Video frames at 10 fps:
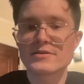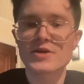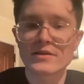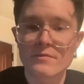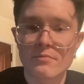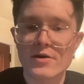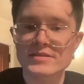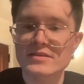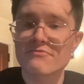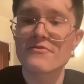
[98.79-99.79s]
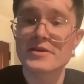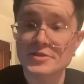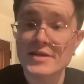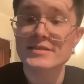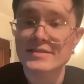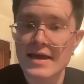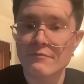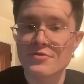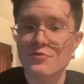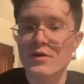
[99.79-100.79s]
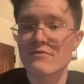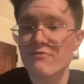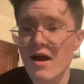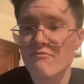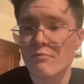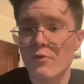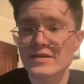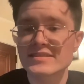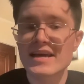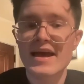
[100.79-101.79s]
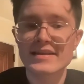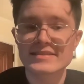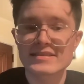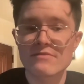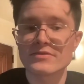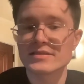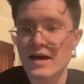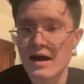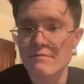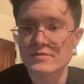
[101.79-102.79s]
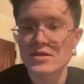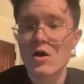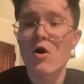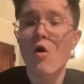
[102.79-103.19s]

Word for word: Jalen Brunson finished his day with 25 points and seven dimes.